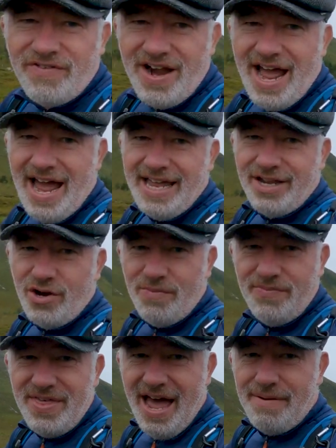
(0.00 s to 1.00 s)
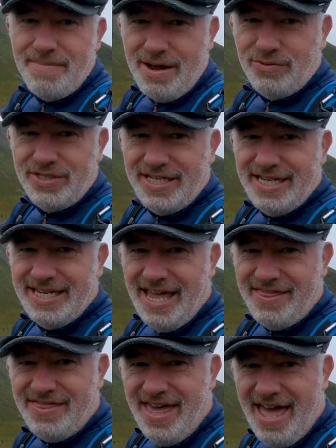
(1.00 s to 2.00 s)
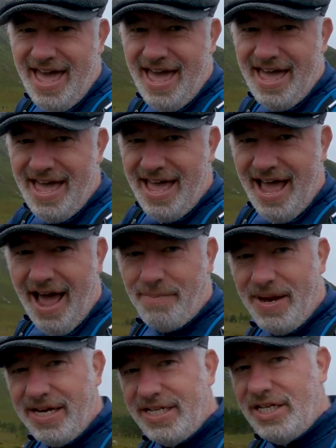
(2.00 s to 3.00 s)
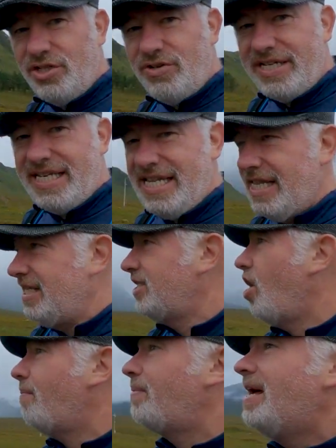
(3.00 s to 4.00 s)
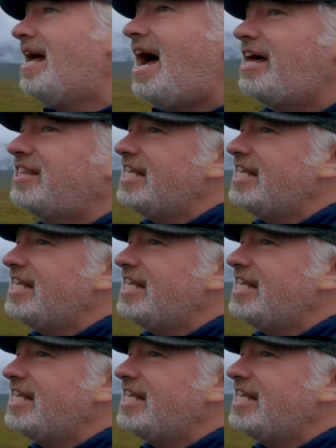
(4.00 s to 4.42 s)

for a hike up that mountain there. I bet it's interesting at the top. I